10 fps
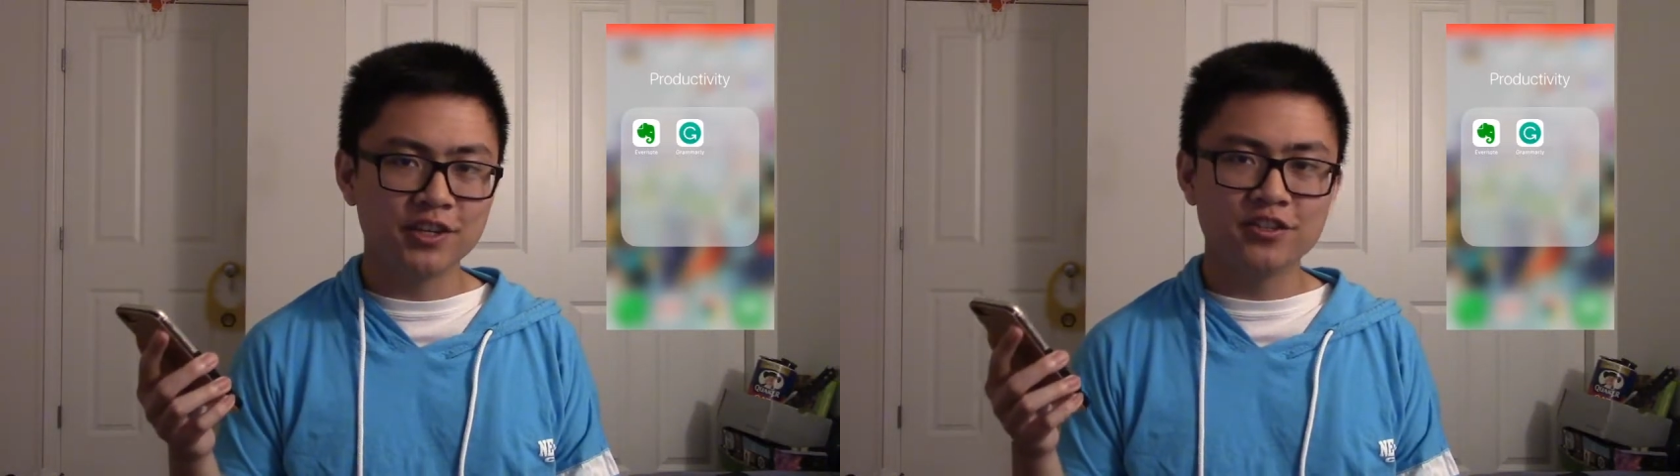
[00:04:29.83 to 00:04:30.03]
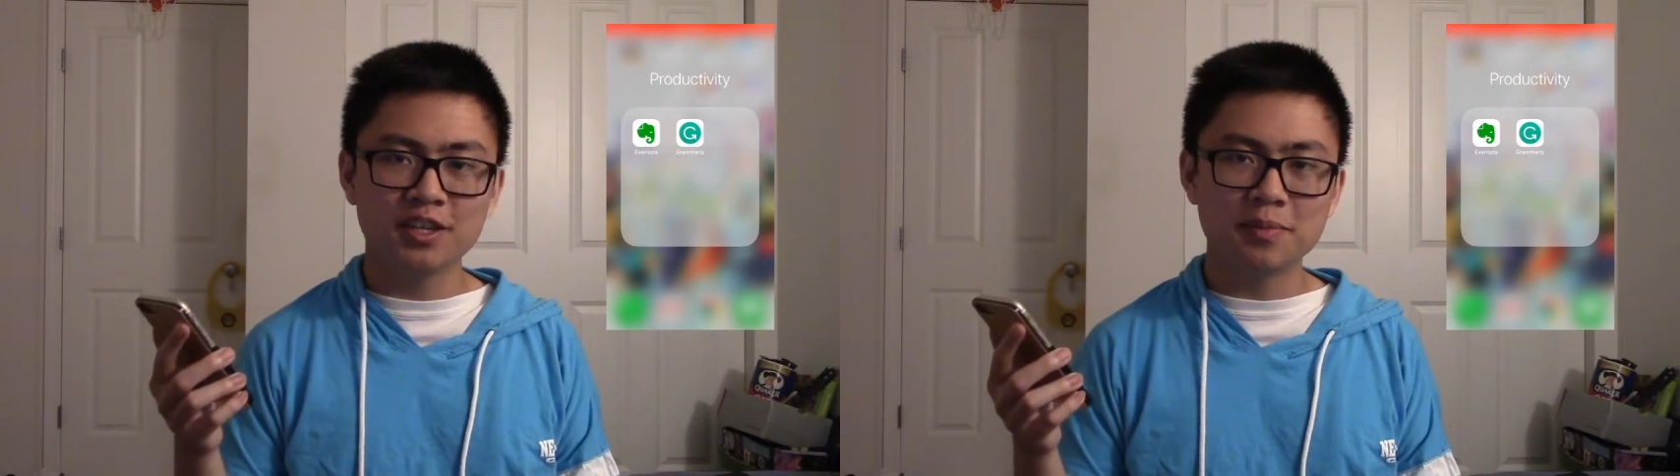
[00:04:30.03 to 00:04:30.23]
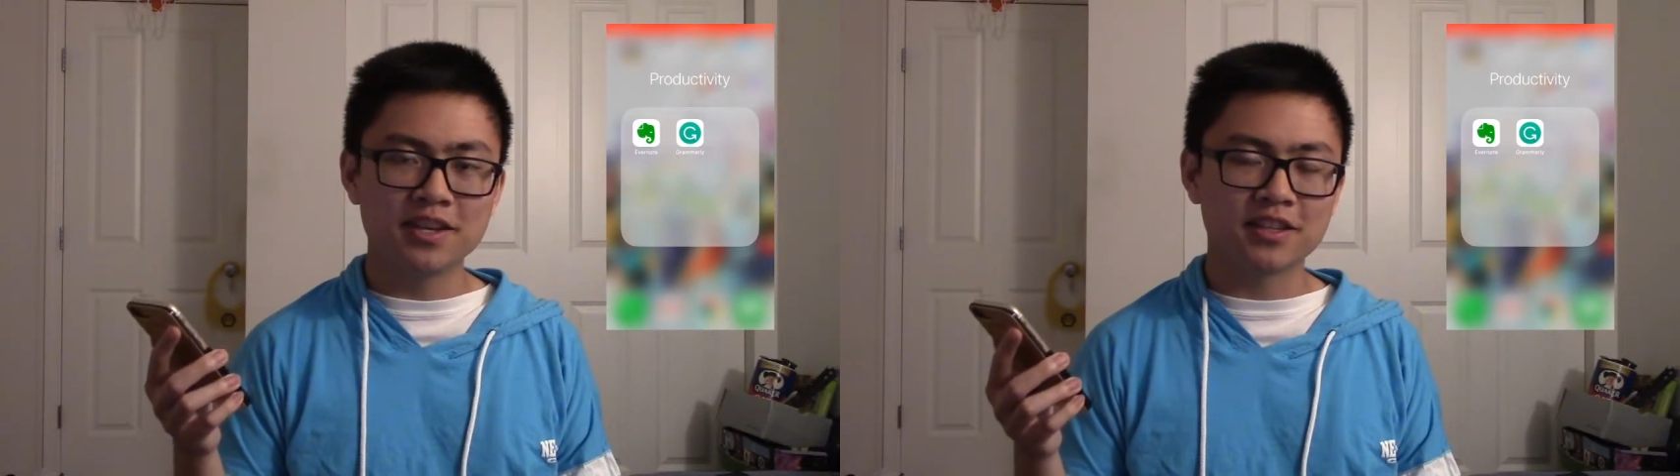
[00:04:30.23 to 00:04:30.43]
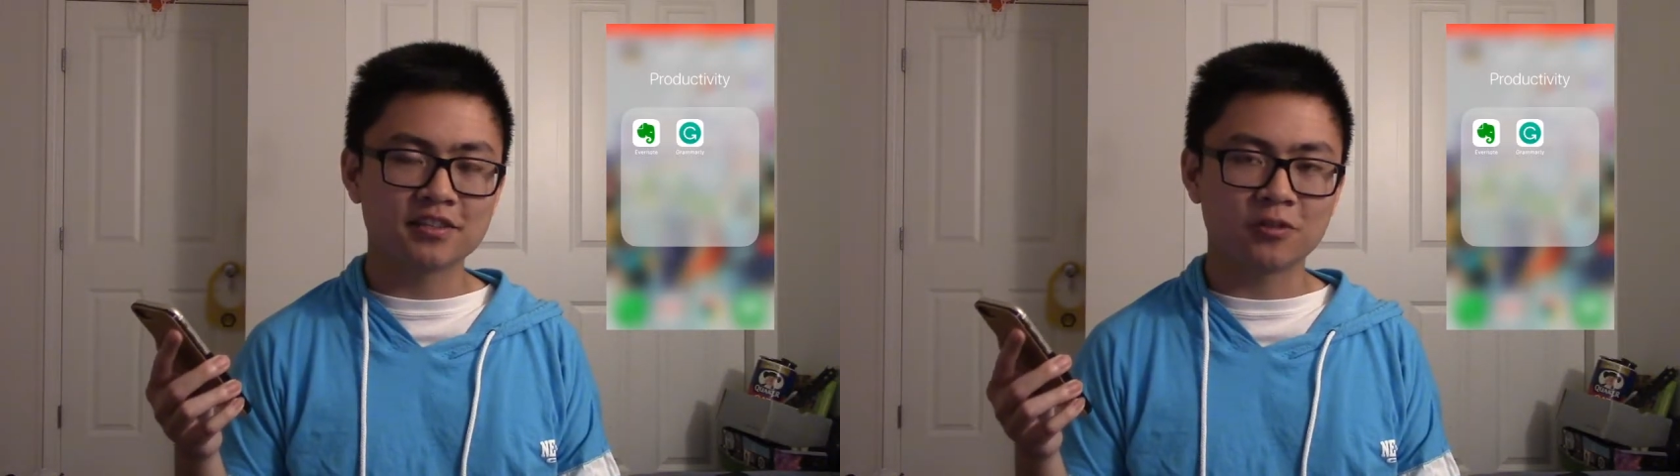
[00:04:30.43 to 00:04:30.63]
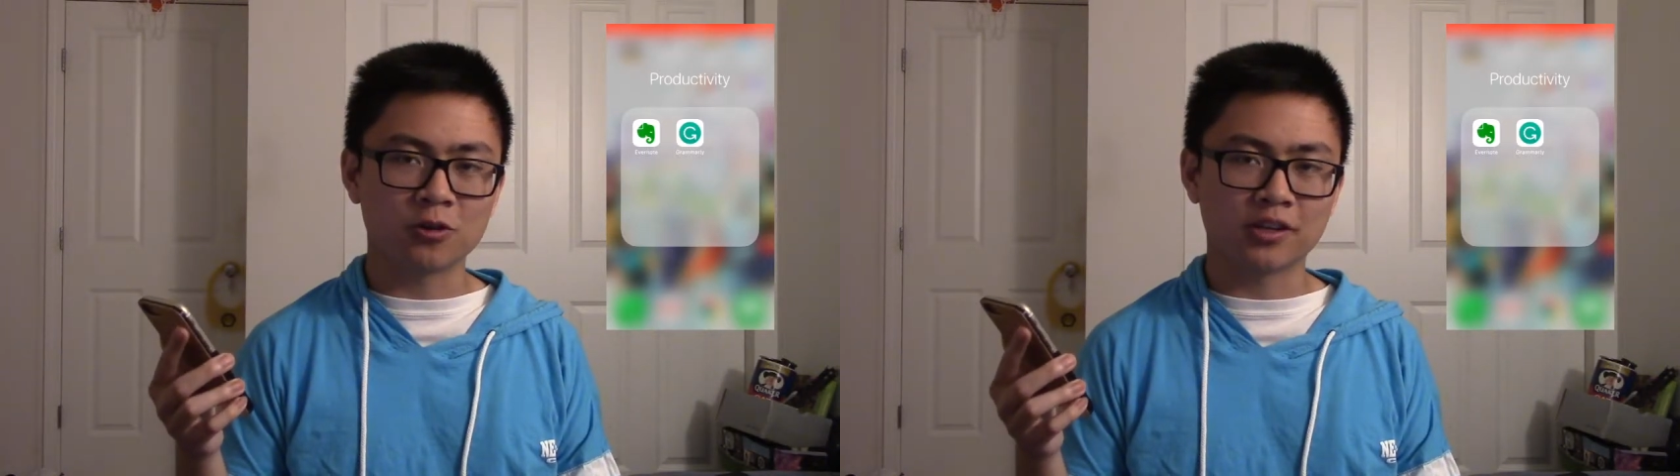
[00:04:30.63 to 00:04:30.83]
used to be in this
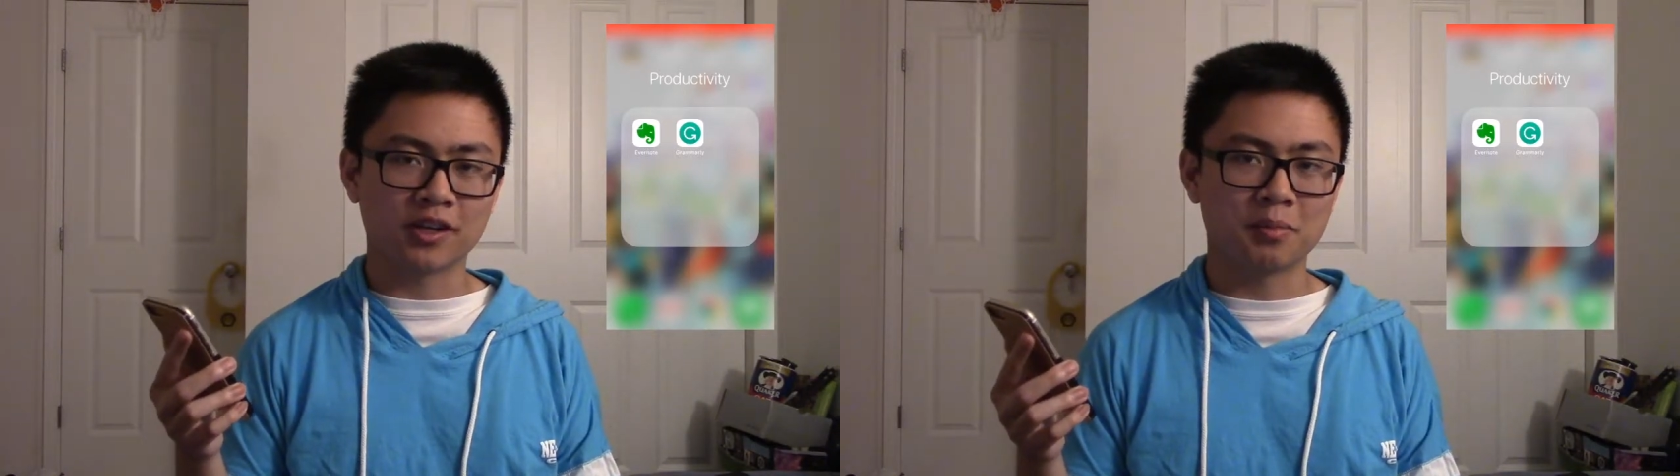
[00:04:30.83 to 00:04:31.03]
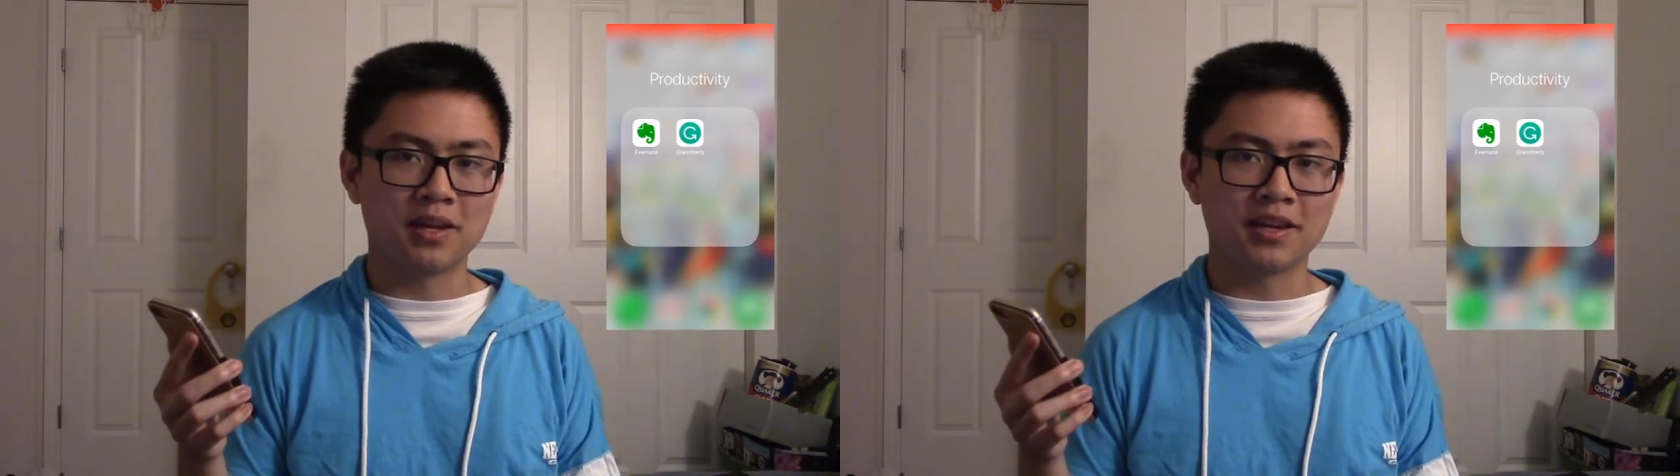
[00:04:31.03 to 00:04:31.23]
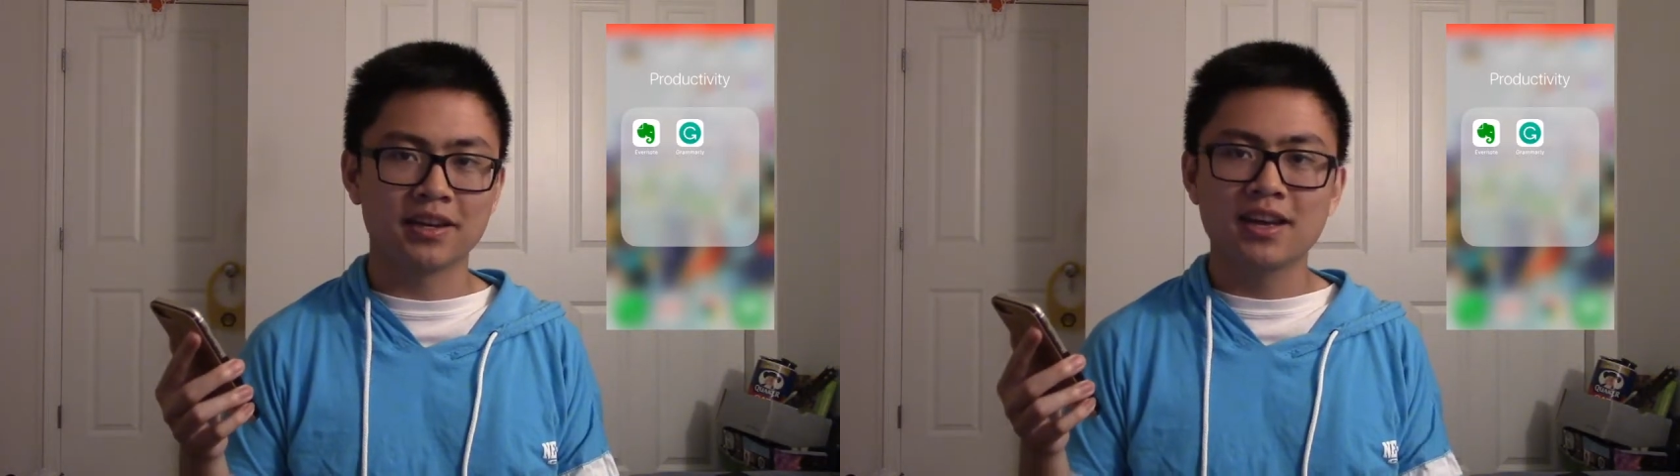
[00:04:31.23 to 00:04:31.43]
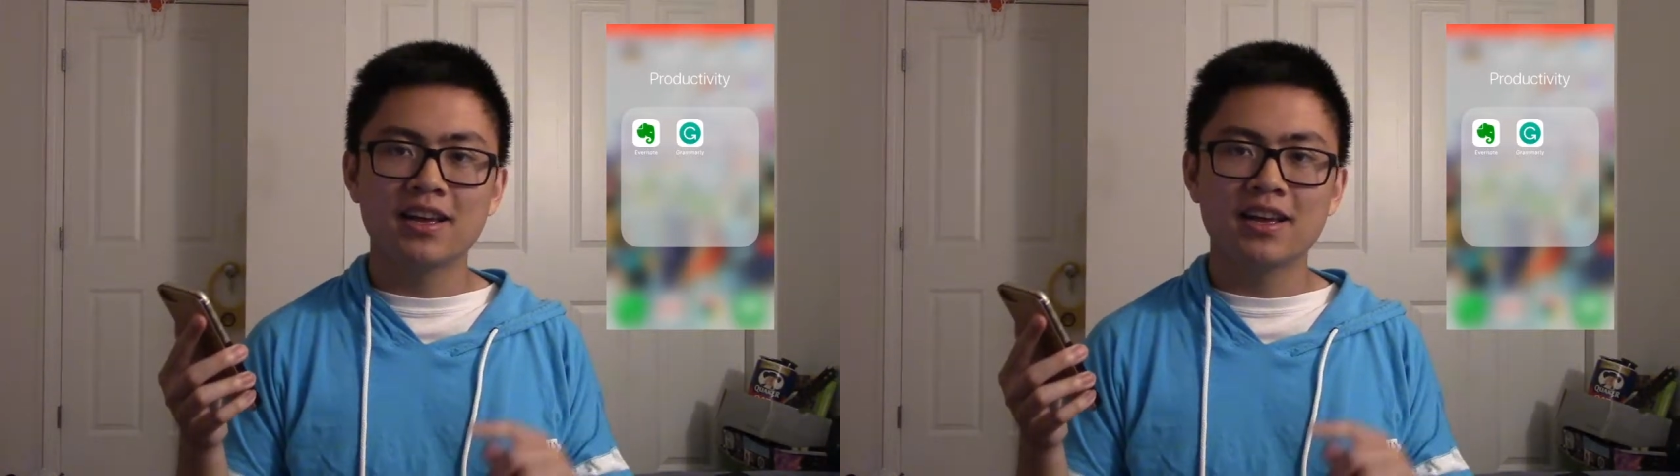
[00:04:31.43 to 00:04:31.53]
folder, but